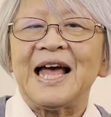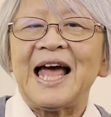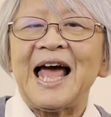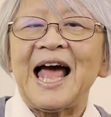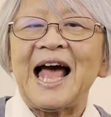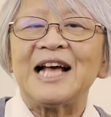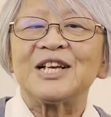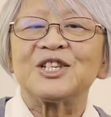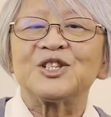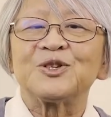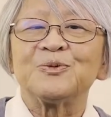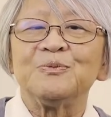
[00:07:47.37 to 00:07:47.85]

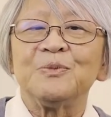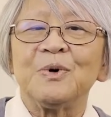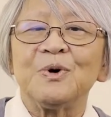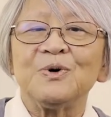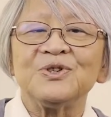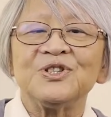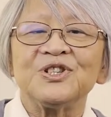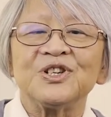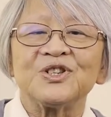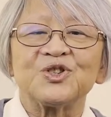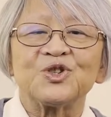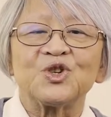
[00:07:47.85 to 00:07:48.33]
"As
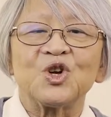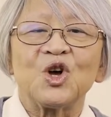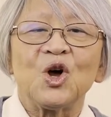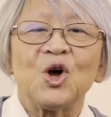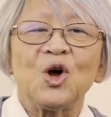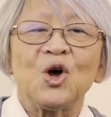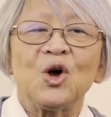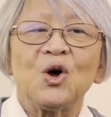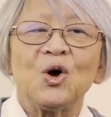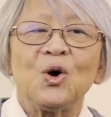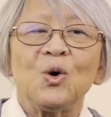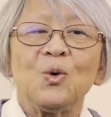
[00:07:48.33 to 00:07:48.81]
Moses
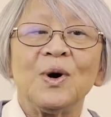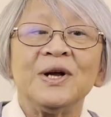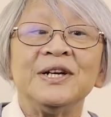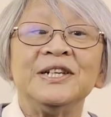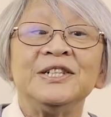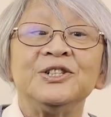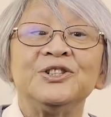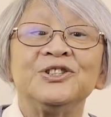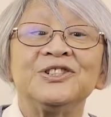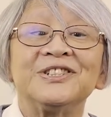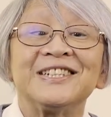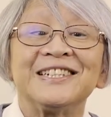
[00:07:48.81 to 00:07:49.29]
went
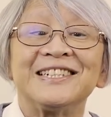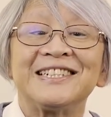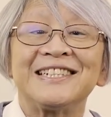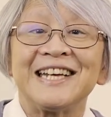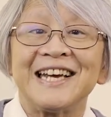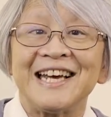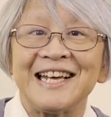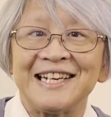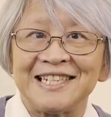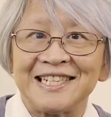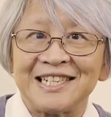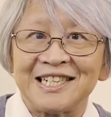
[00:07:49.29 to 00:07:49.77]
into the
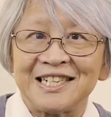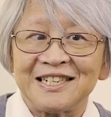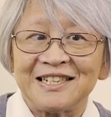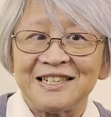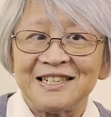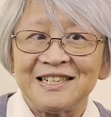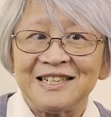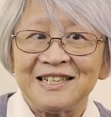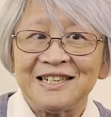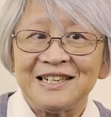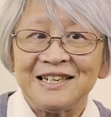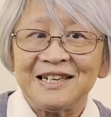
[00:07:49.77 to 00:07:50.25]
tent,
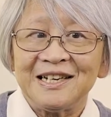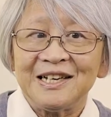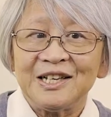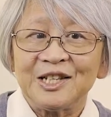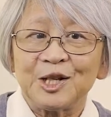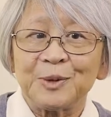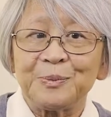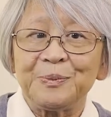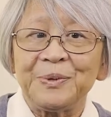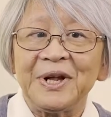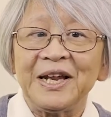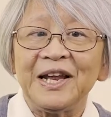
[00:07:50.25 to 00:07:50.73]

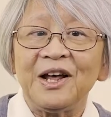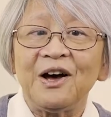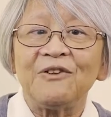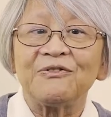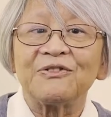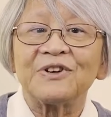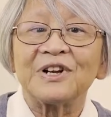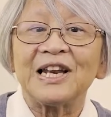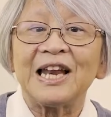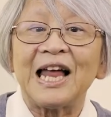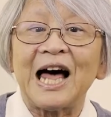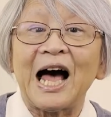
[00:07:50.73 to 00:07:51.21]
the pillar of
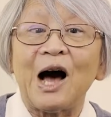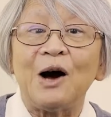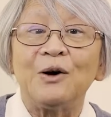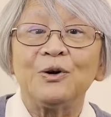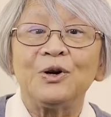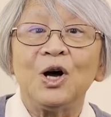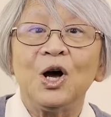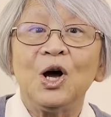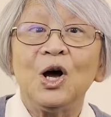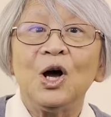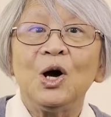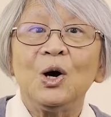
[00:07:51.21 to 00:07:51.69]
cloud
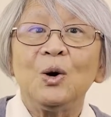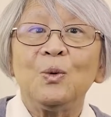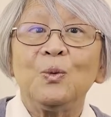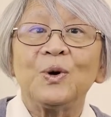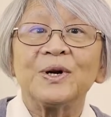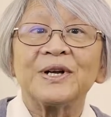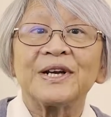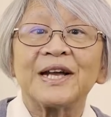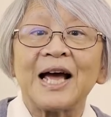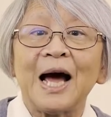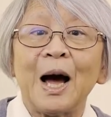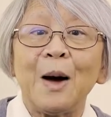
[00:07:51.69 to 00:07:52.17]

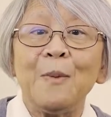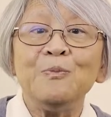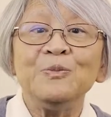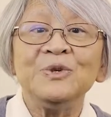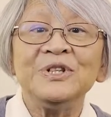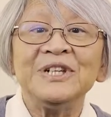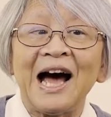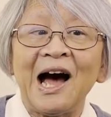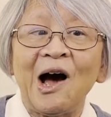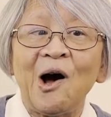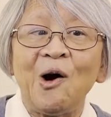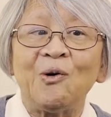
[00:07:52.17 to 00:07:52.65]
would come
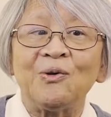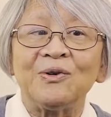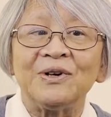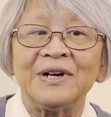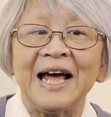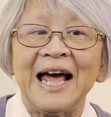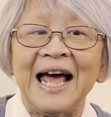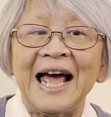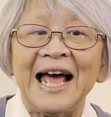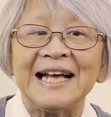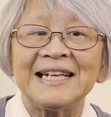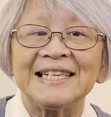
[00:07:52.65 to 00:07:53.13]
down
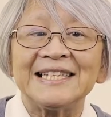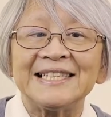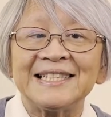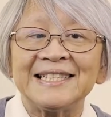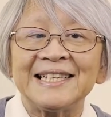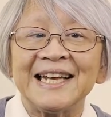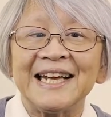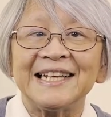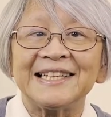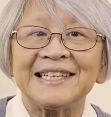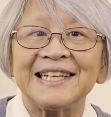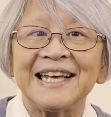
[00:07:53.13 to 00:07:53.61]
and
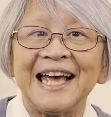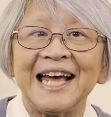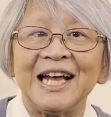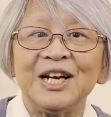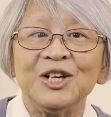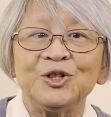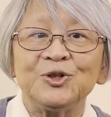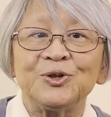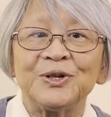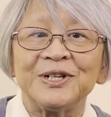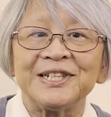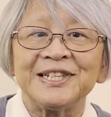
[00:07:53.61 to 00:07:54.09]
stay at the
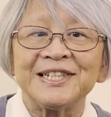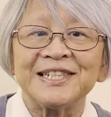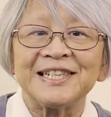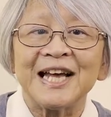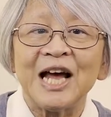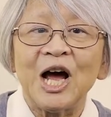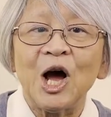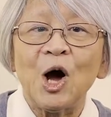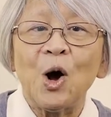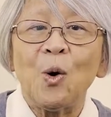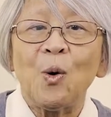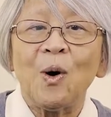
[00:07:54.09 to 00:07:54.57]
entrance
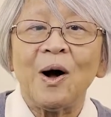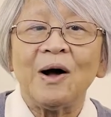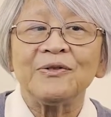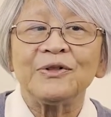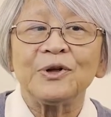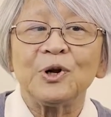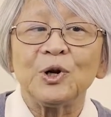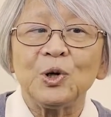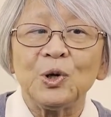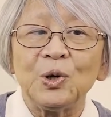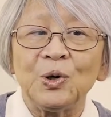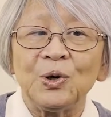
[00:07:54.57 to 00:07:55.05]
while
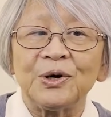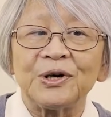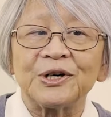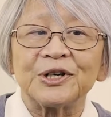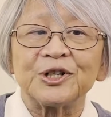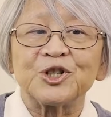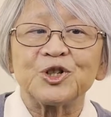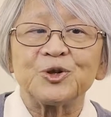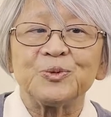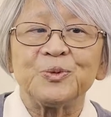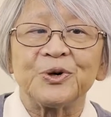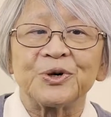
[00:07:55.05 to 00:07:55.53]
the
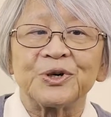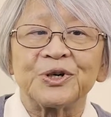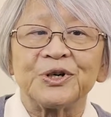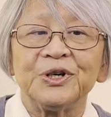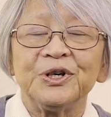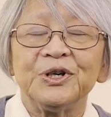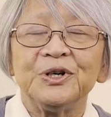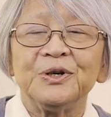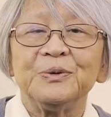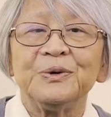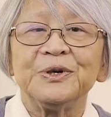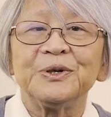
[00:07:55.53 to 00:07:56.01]
Lord spoke
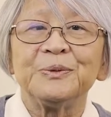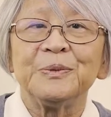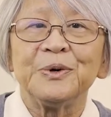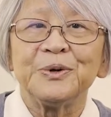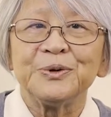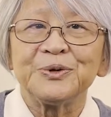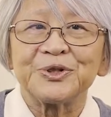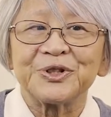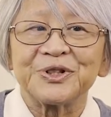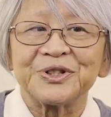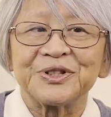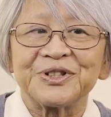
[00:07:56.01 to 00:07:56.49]
with
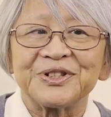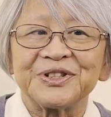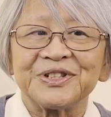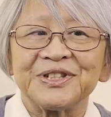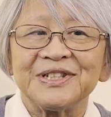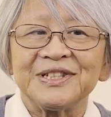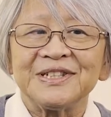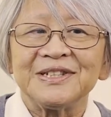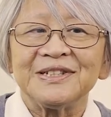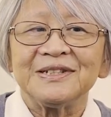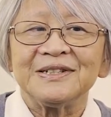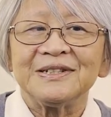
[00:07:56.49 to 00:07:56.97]
Moses.
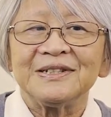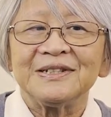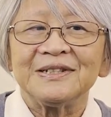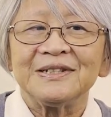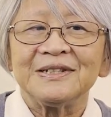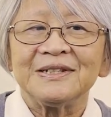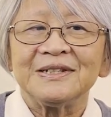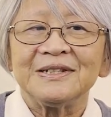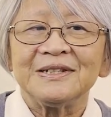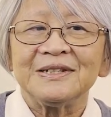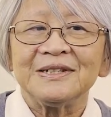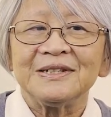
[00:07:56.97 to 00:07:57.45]

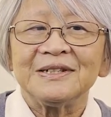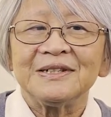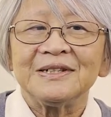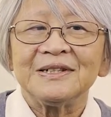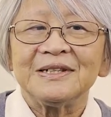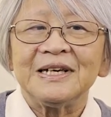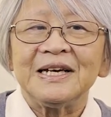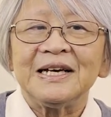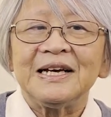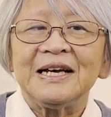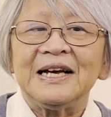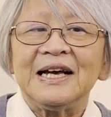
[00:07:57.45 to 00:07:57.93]

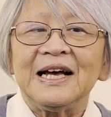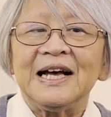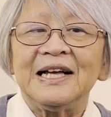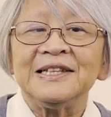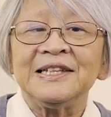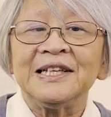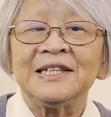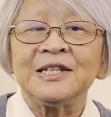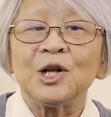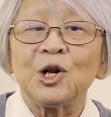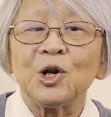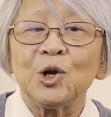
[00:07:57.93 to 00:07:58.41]

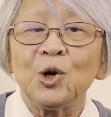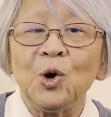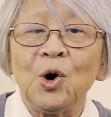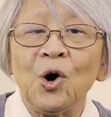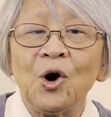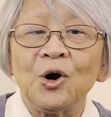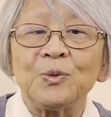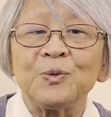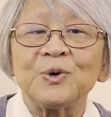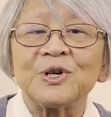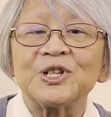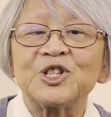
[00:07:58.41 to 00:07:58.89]
And then the
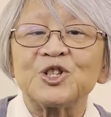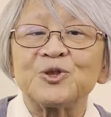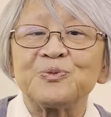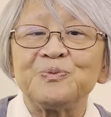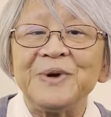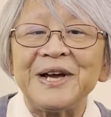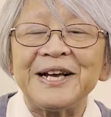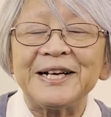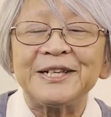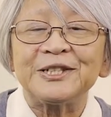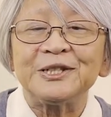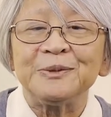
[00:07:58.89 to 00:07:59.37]
Lord would
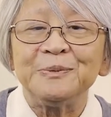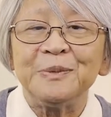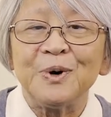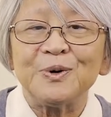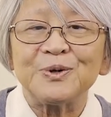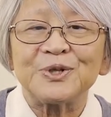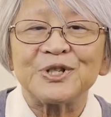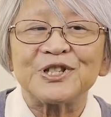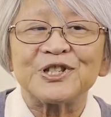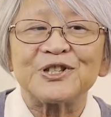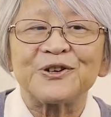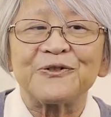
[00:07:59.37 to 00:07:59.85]
speak to
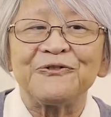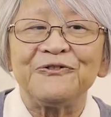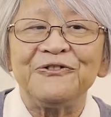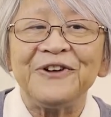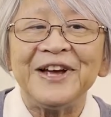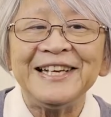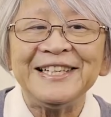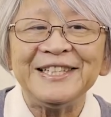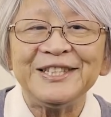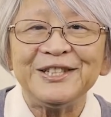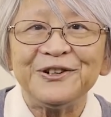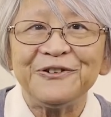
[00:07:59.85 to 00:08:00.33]
Moses
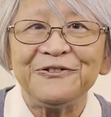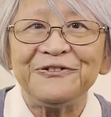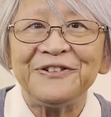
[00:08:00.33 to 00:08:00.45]
face to